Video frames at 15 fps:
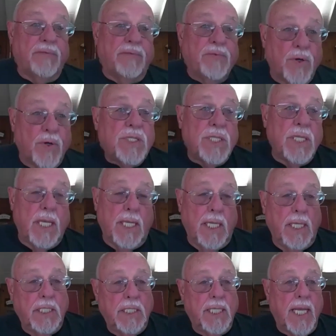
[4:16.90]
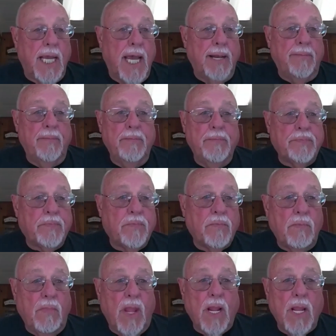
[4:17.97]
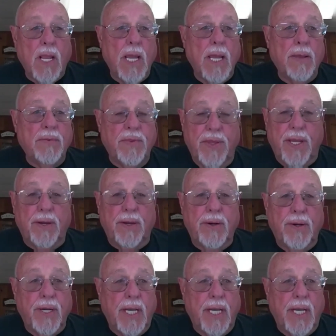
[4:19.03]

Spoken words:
first thing is that they're